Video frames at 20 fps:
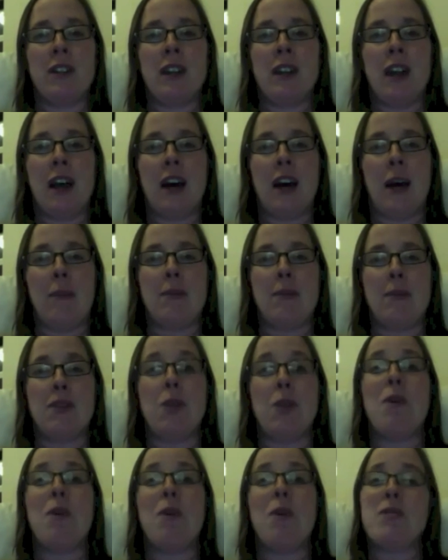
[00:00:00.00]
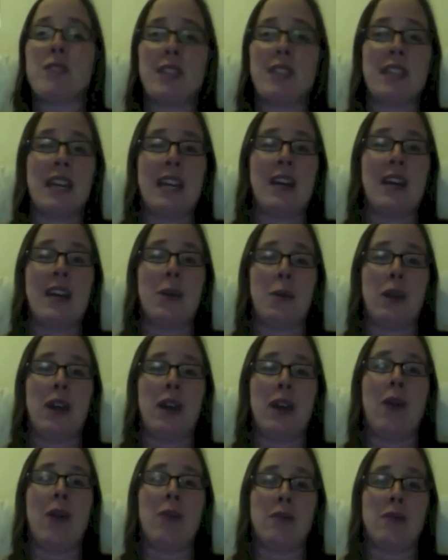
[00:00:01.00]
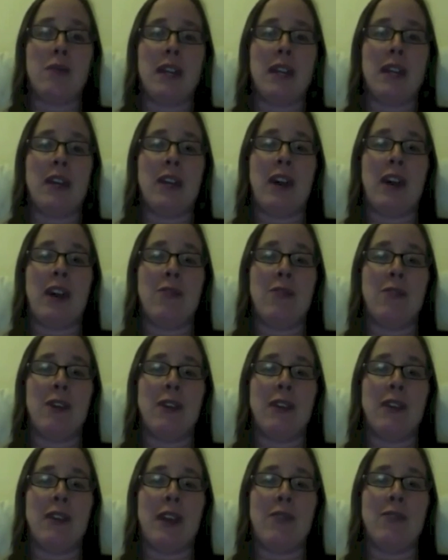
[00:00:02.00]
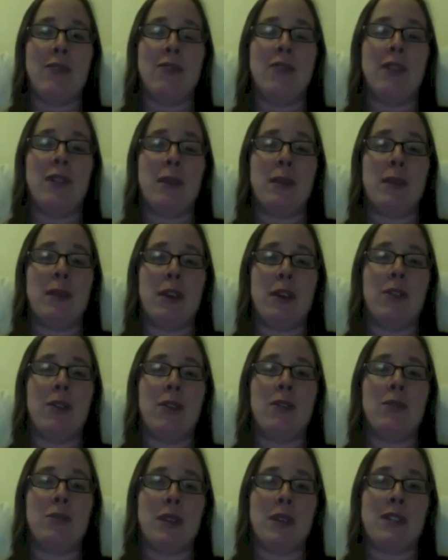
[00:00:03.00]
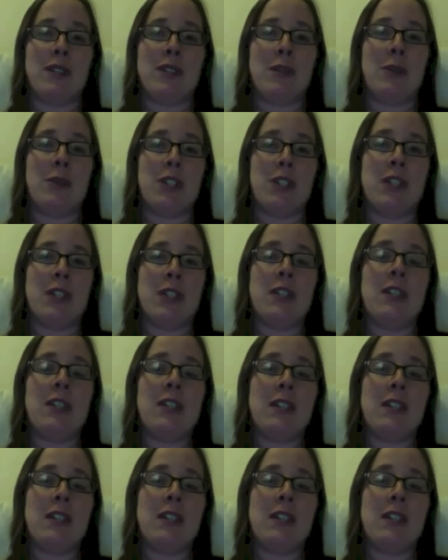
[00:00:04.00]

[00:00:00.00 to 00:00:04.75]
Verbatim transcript: Um, so most of the data we got with MiniRF are at that 15 meter resolution.